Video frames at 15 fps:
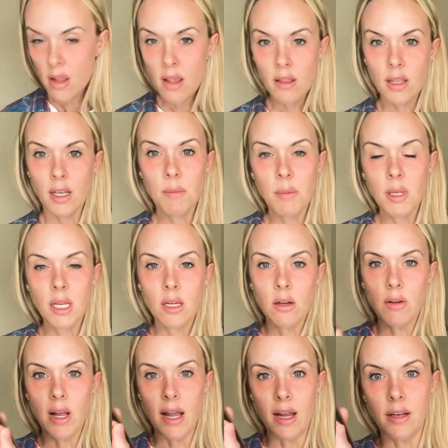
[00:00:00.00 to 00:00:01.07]
Then I'm gonna go
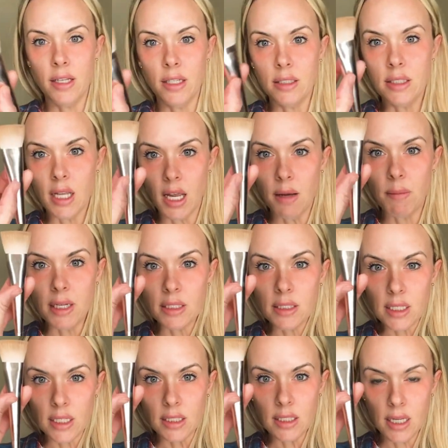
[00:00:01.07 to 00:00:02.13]
ahead and take my
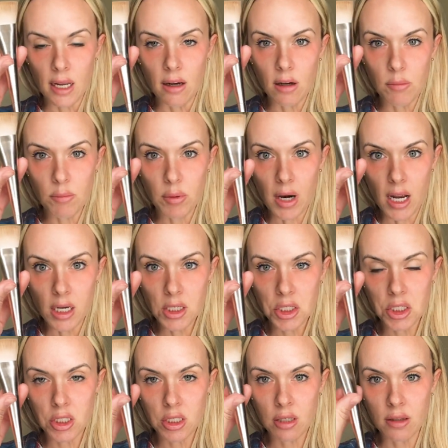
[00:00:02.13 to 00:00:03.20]
detail
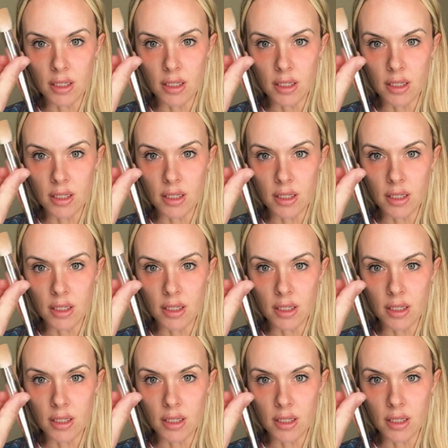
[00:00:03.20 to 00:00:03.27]
brush.